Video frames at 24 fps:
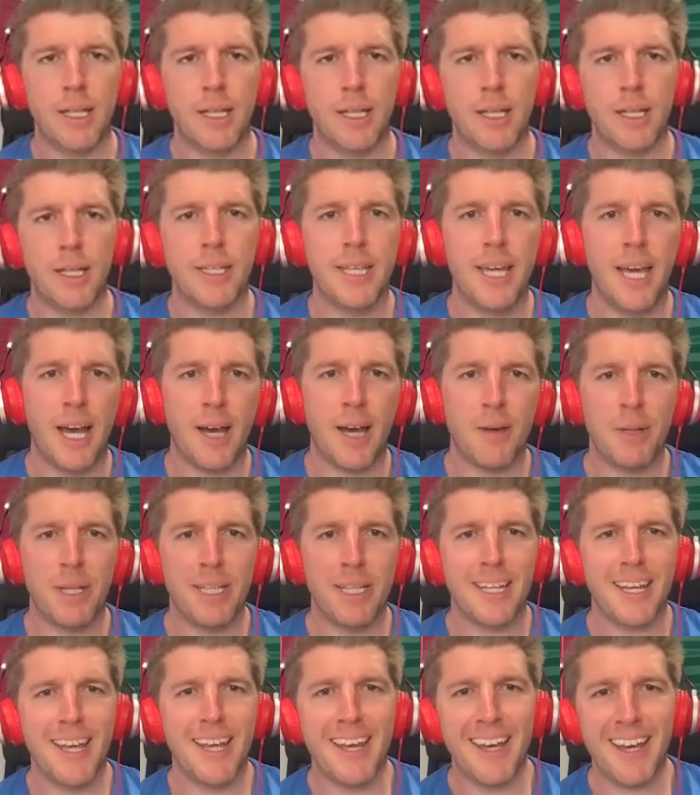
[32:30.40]
Yeah, I
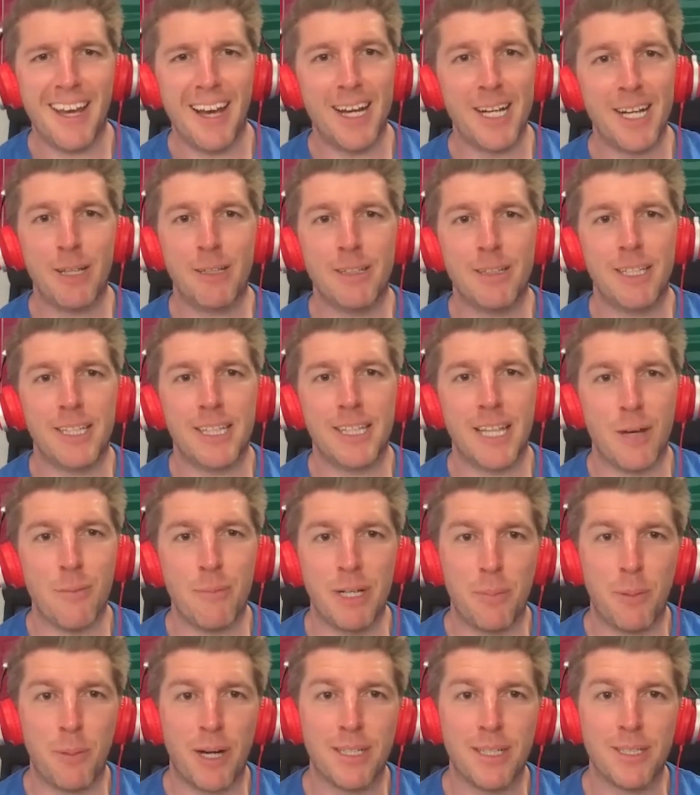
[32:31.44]
mean, I don't think that
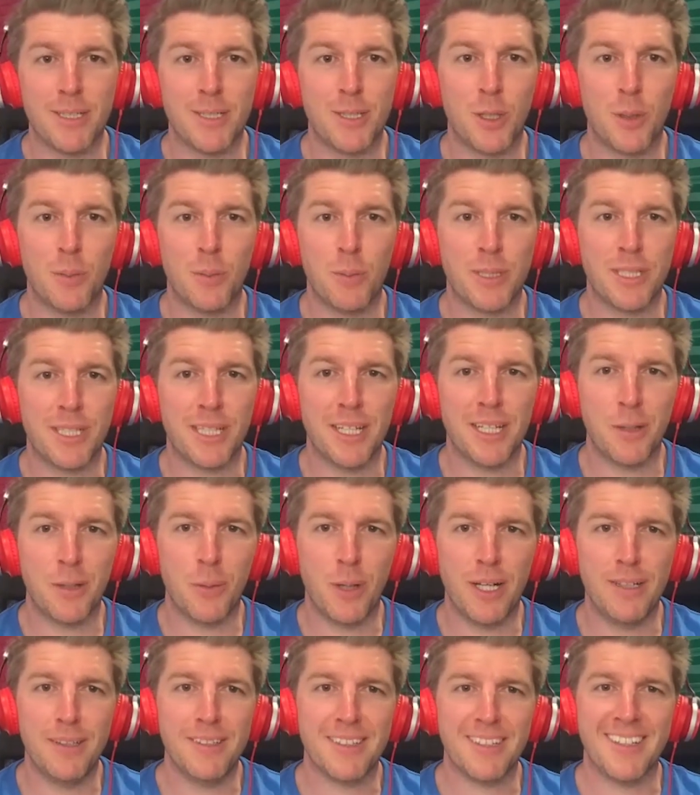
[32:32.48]
many brands do it particularly
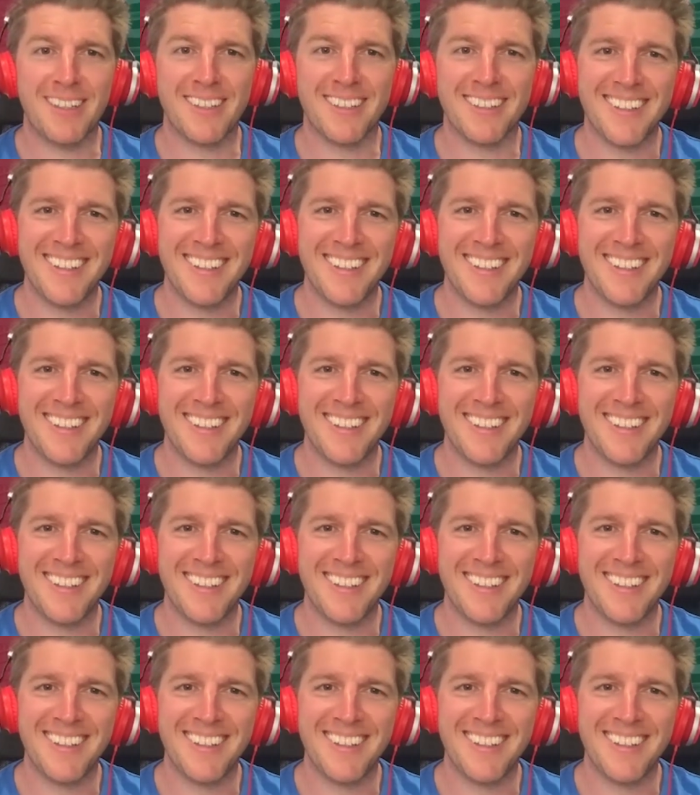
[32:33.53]
well.